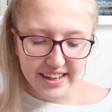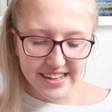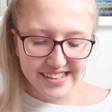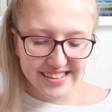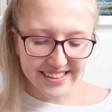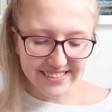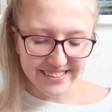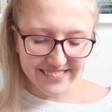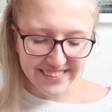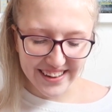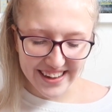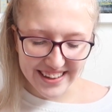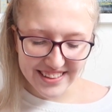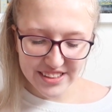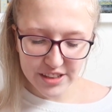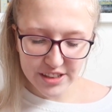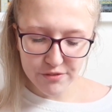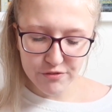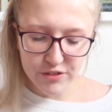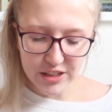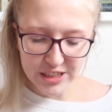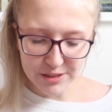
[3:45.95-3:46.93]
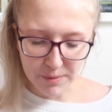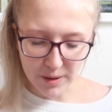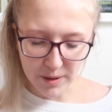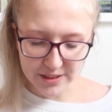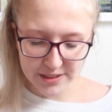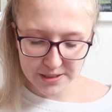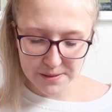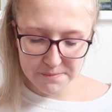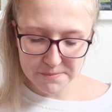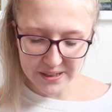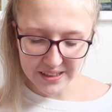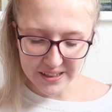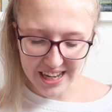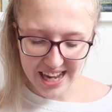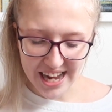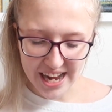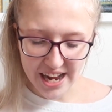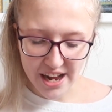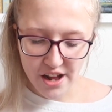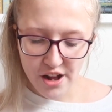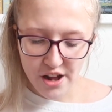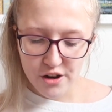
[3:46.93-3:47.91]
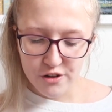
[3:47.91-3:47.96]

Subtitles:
to learn some responsibility